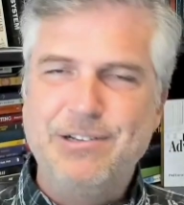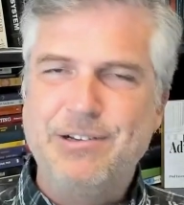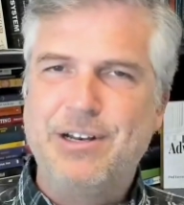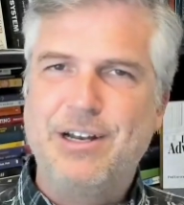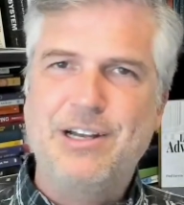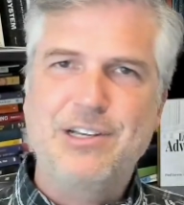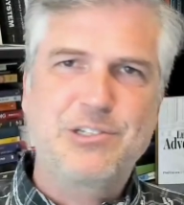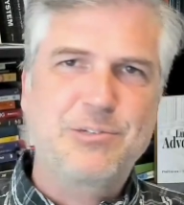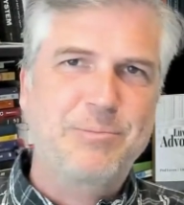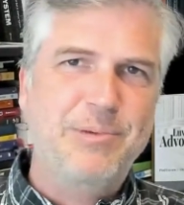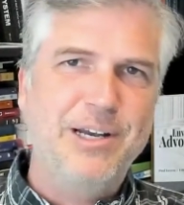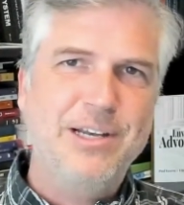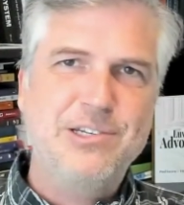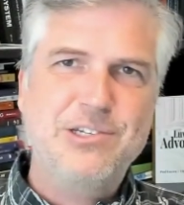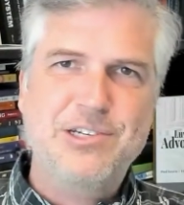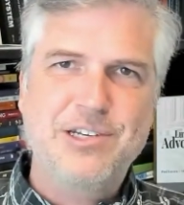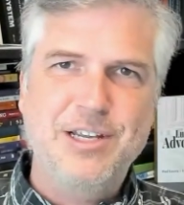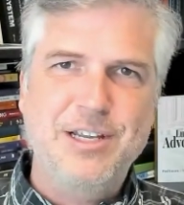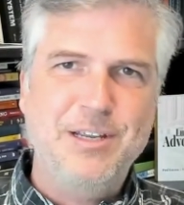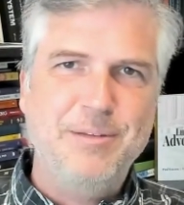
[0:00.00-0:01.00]
do it on a
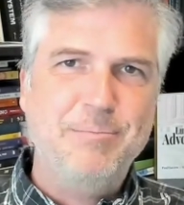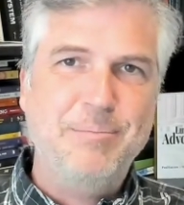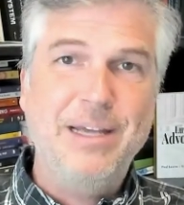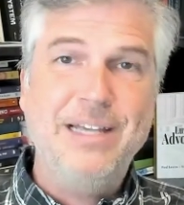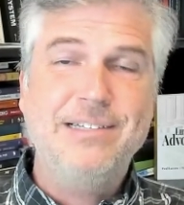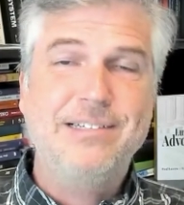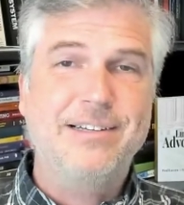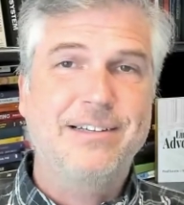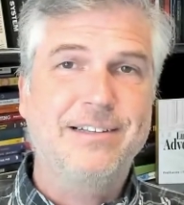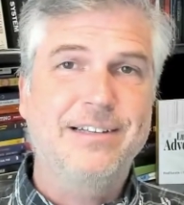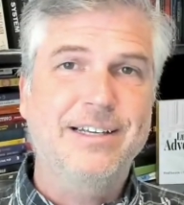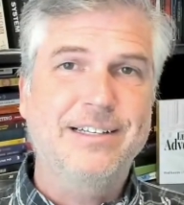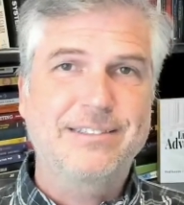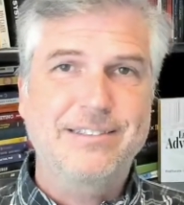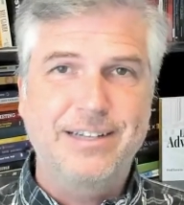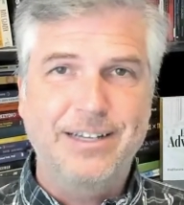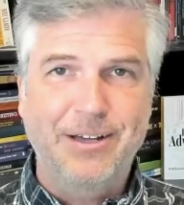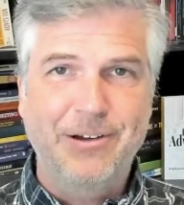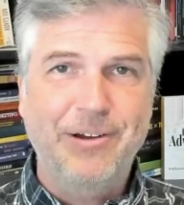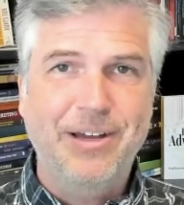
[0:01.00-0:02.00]
spreadsheet, basically
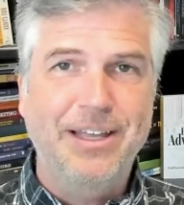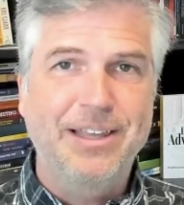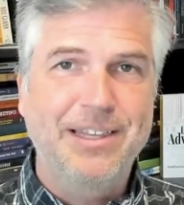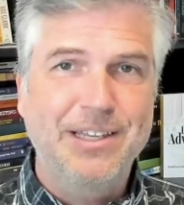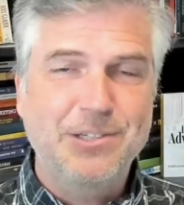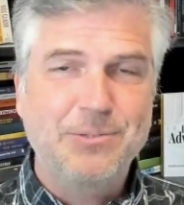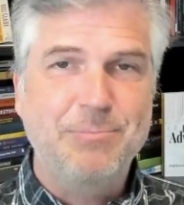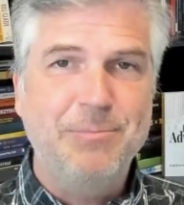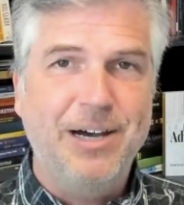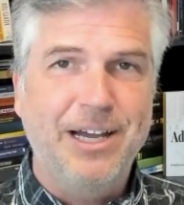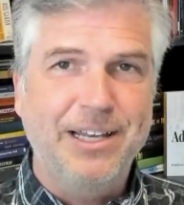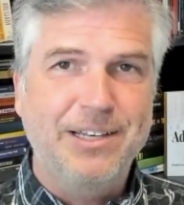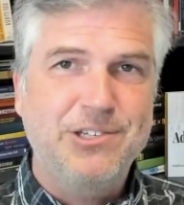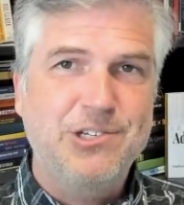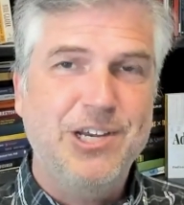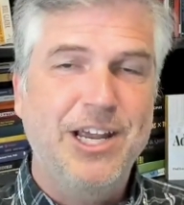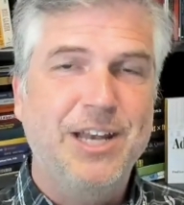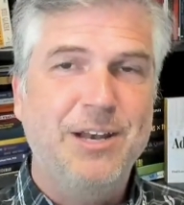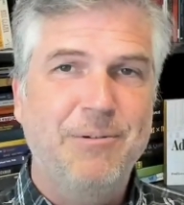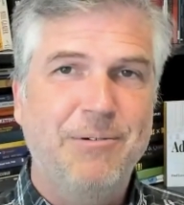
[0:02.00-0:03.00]
it's like, okay, this month,
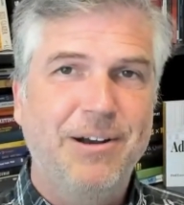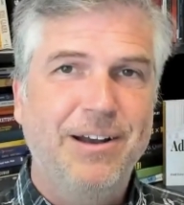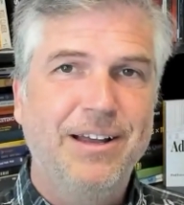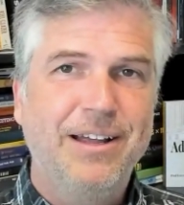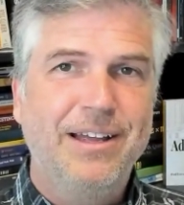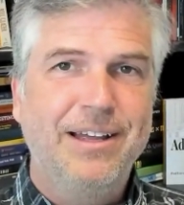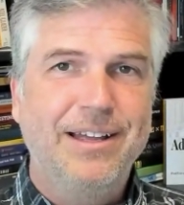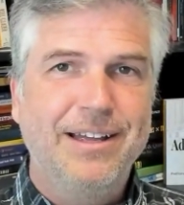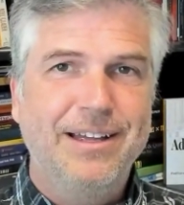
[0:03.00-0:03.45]
January,